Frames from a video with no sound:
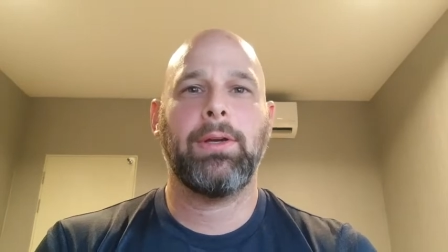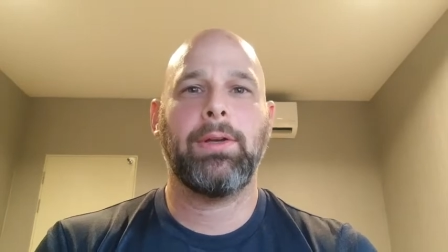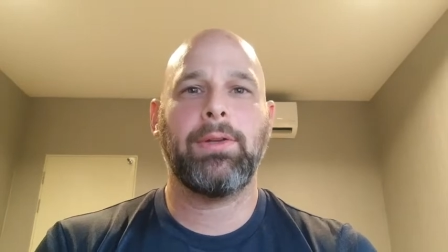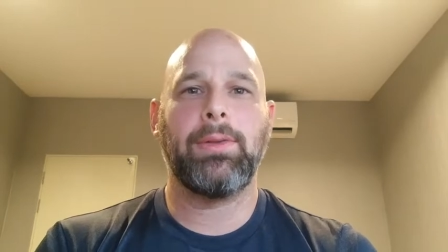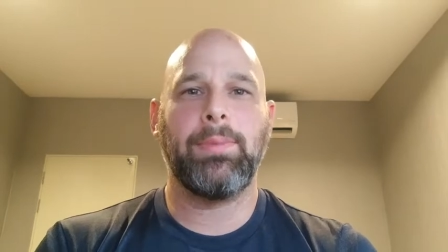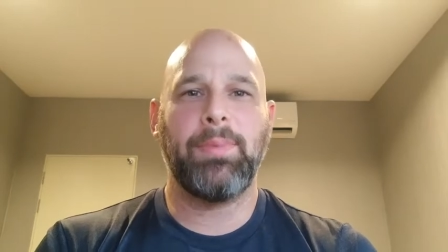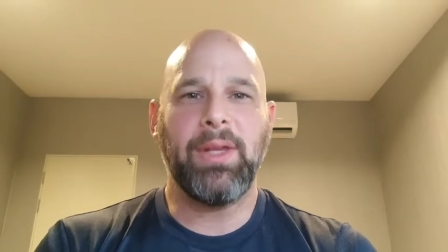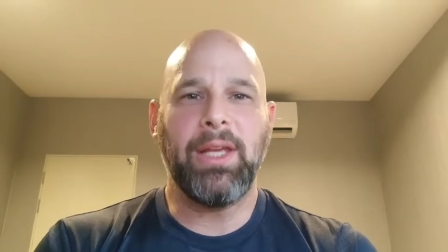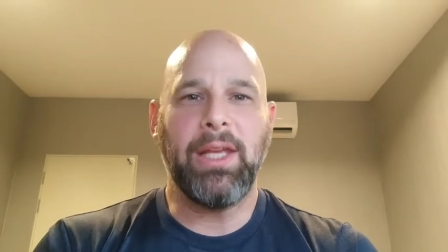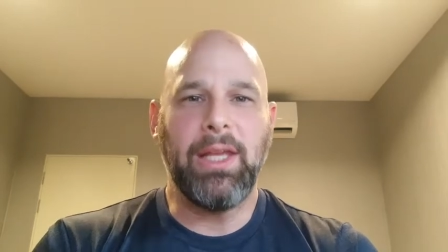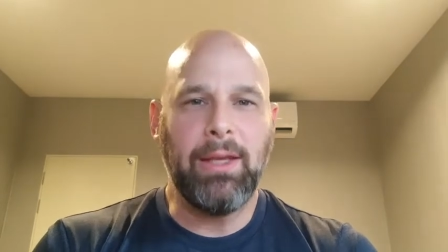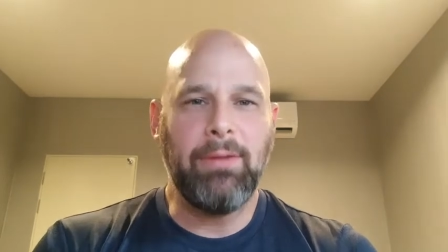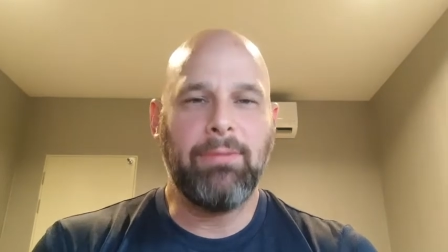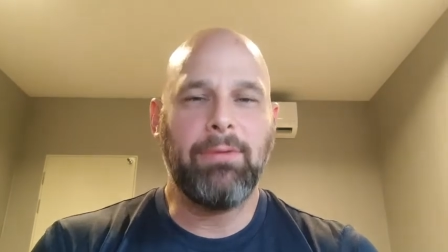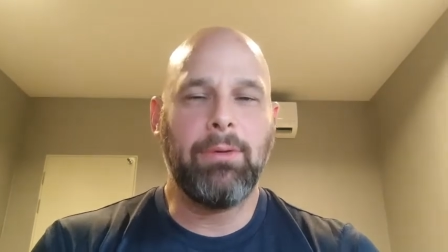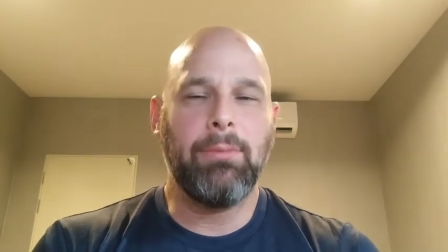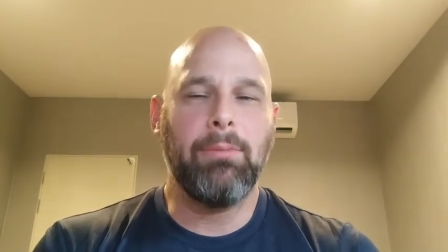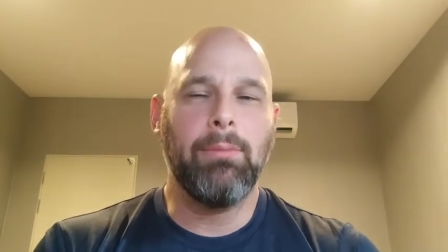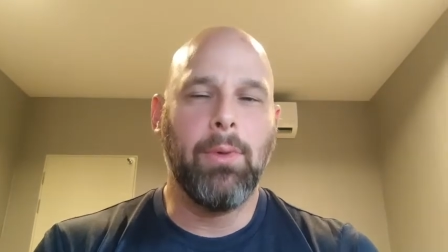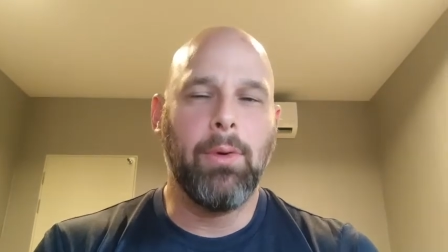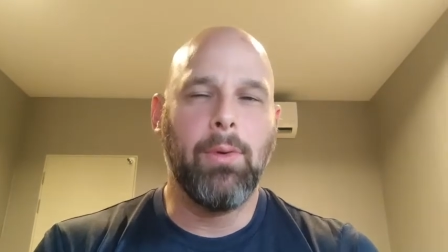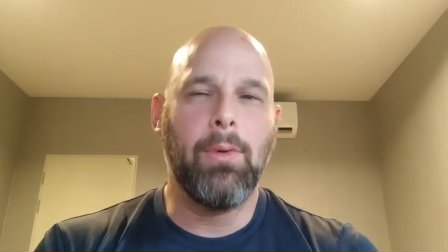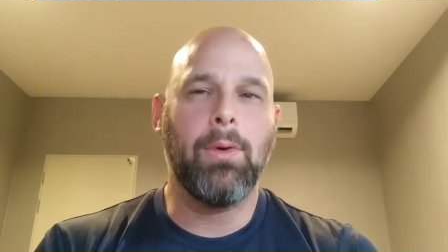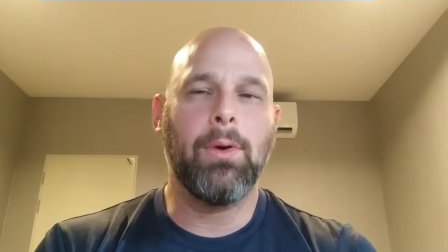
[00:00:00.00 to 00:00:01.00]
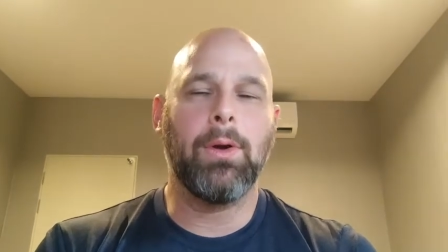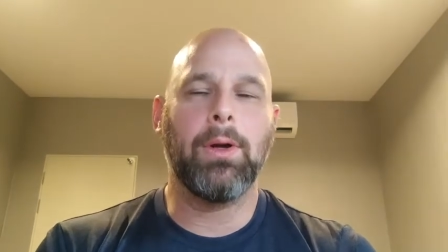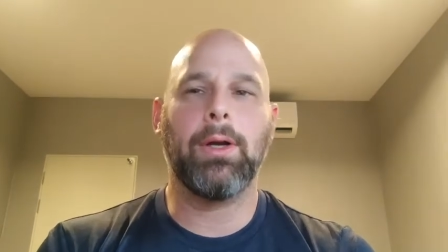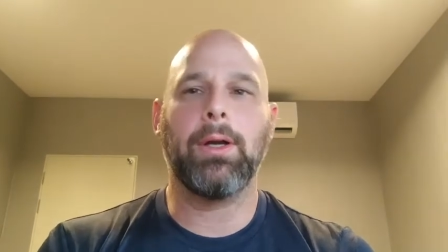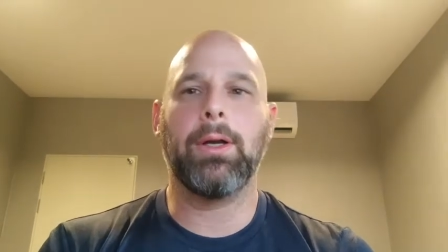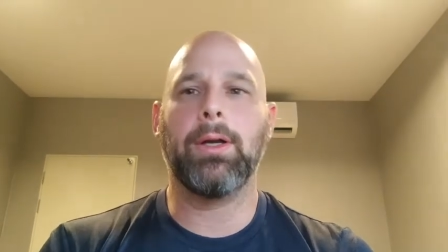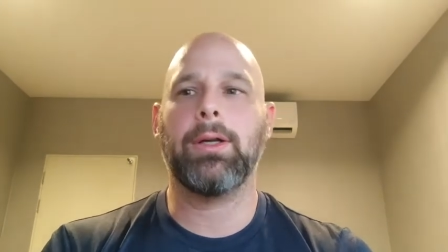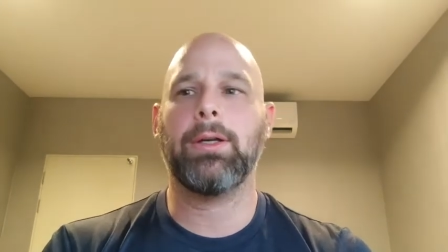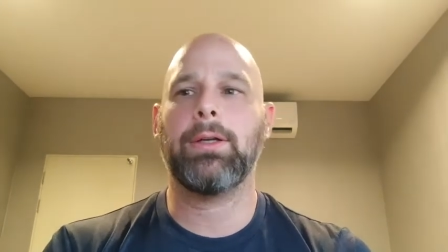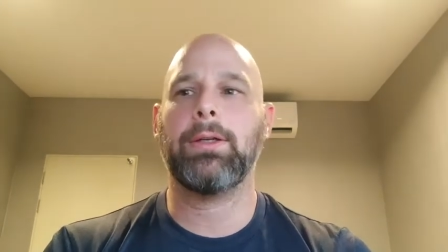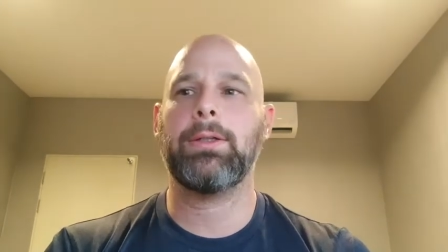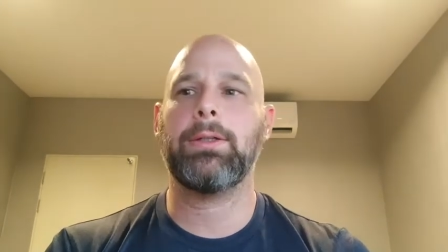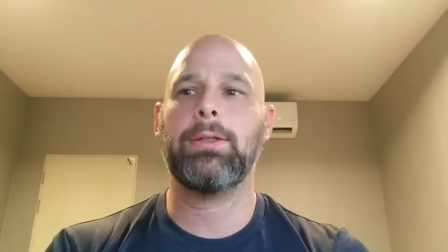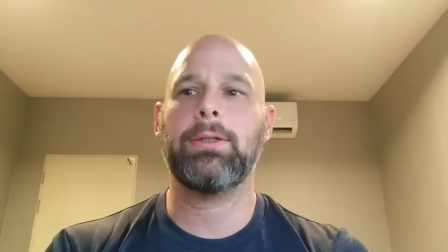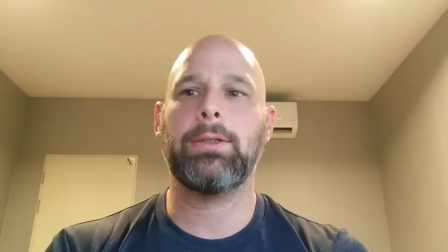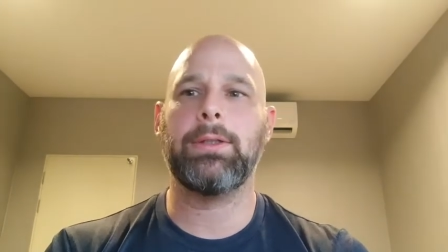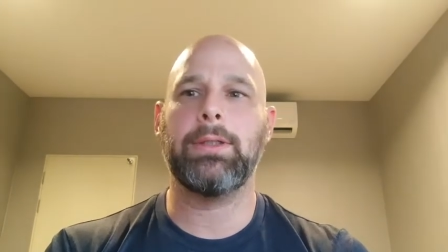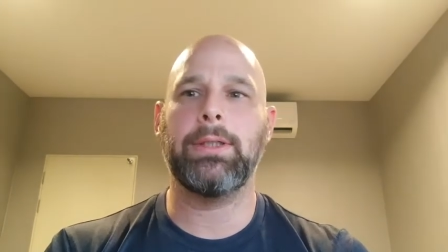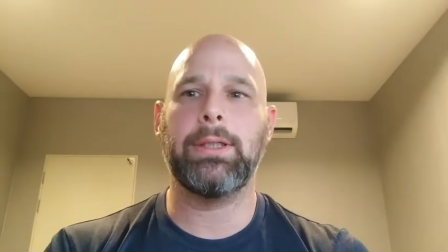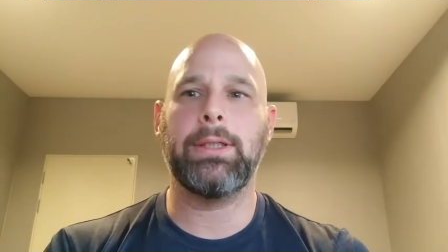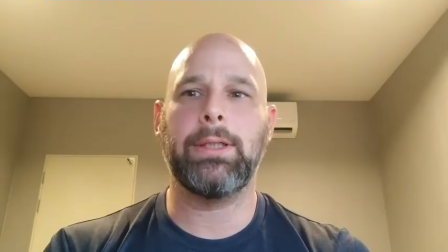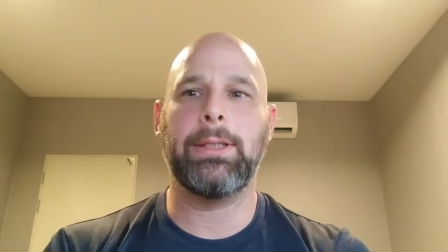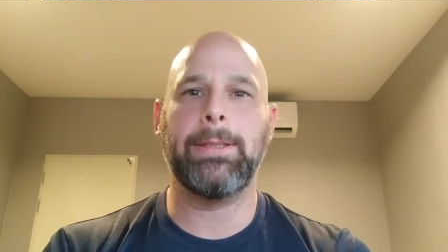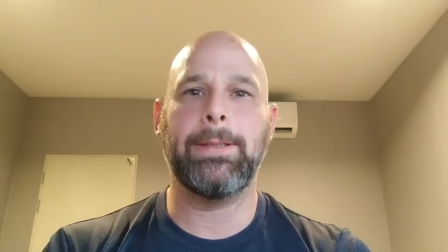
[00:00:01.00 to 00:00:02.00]
something even more,
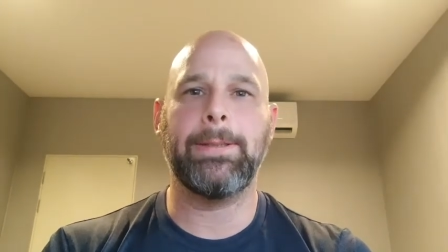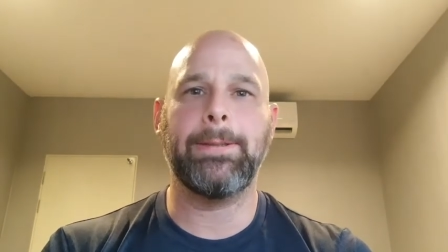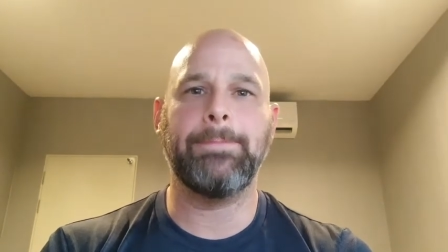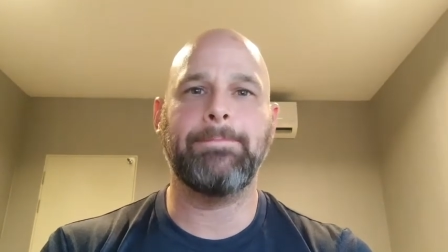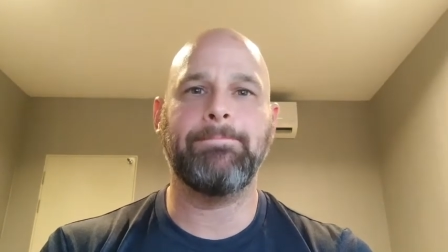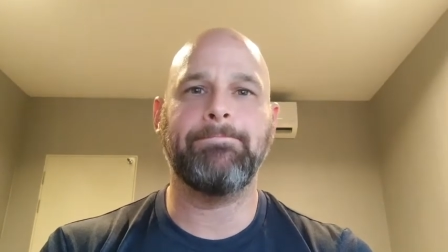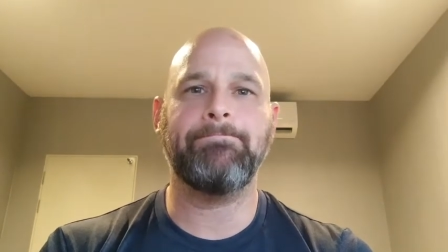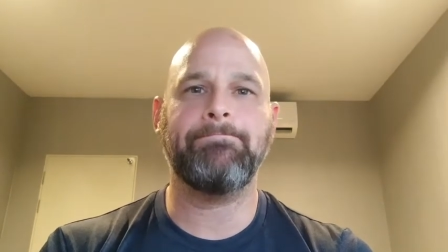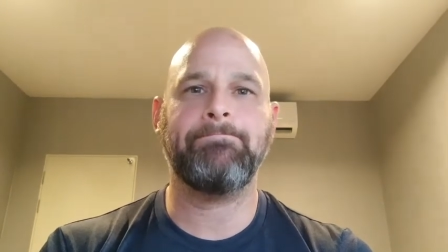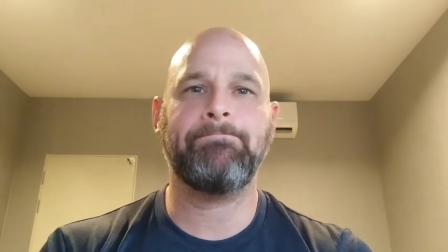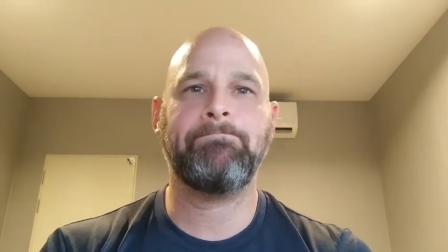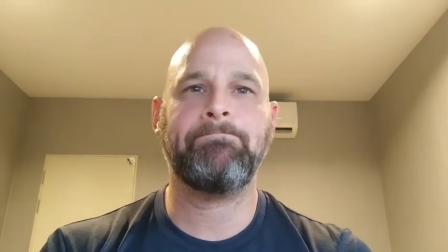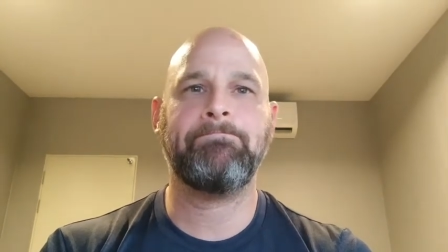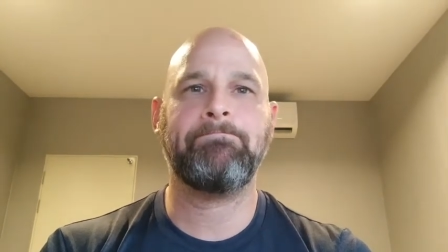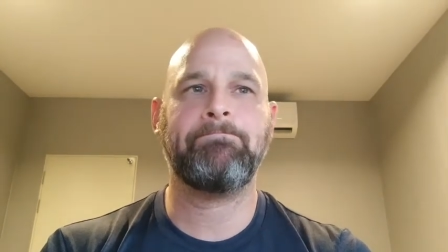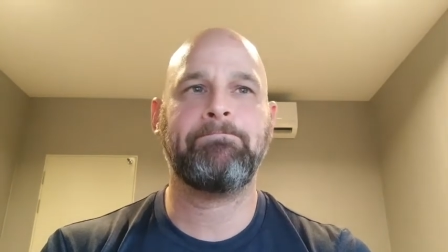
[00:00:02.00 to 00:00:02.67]
um,